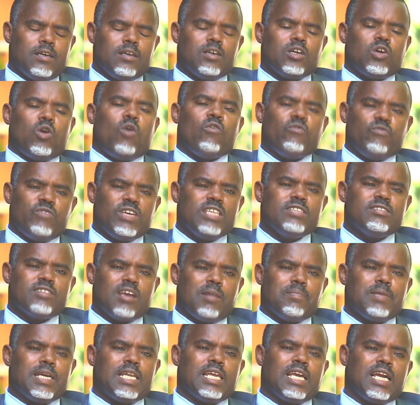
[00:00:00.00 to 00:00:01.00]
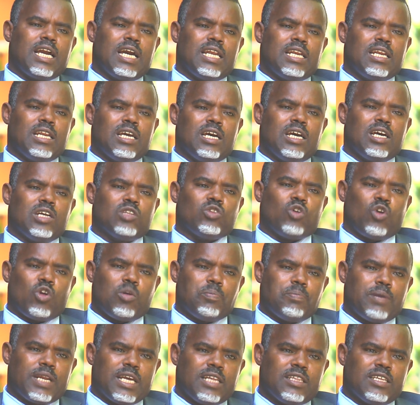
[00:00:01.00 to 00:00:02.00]
convince American tour
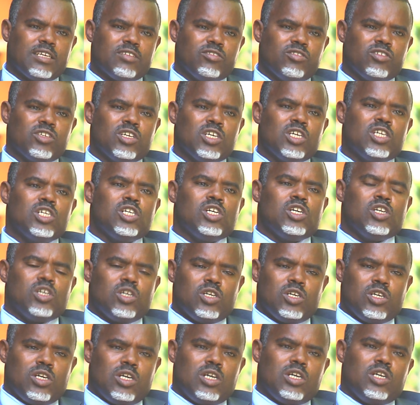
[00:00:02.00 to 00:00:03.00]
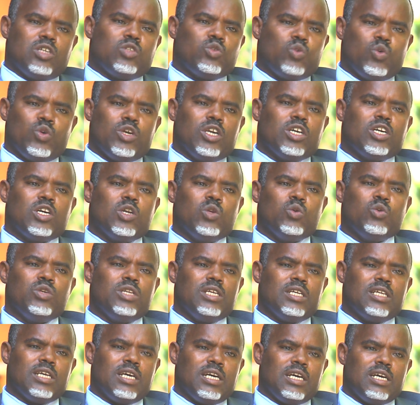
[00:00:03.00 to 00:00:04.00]
operators to
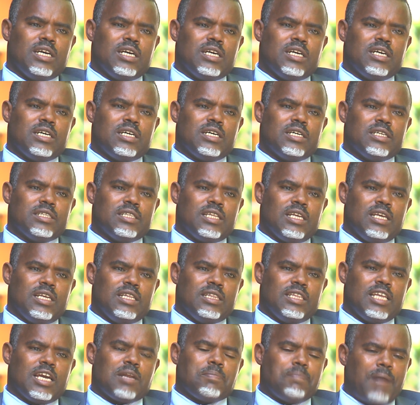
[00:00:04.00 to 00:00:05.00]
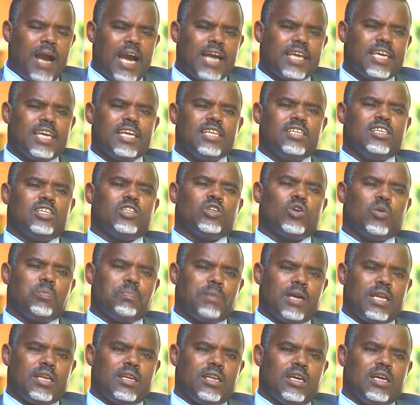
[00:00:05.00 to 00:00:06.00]
include in their package
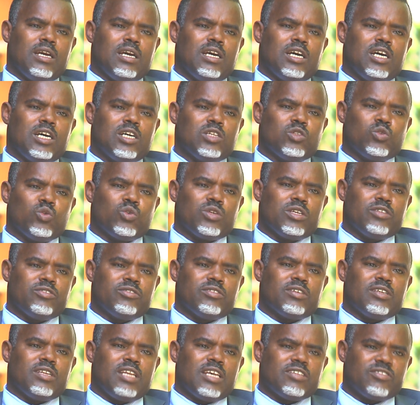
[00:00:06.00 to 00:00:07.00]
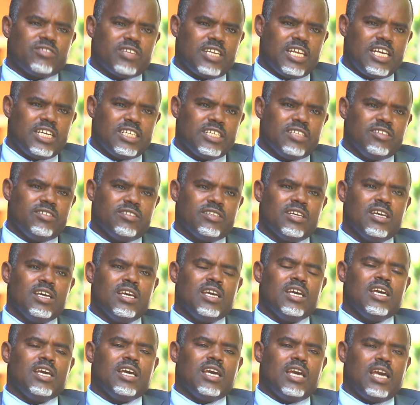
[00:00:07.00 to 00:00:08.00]
Ethiopian tourist destinations
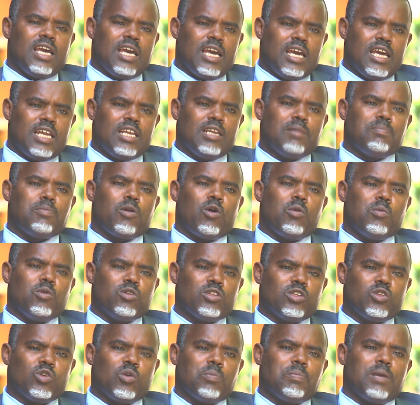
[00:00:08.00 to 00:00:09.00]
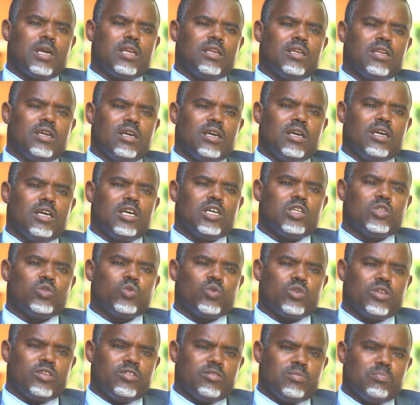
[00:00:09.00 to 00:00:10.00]
and promote Ethiopian
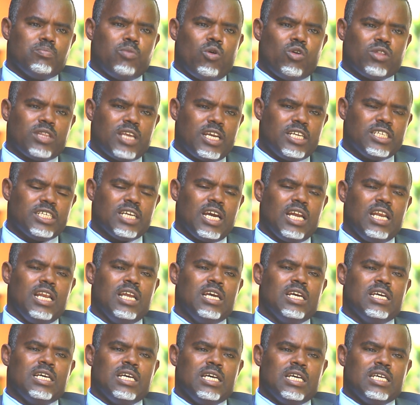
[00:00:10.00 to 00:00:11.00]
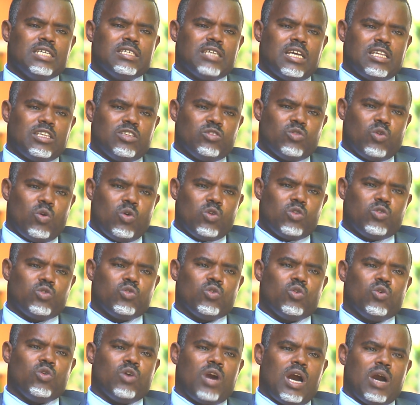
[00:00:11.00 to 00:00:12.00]
tourism potential That is
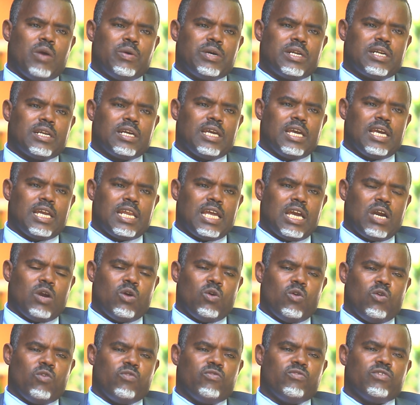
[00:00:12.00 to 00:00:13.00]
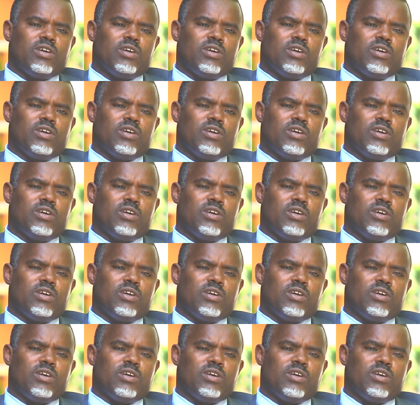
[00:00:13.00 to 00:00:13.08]
also our area of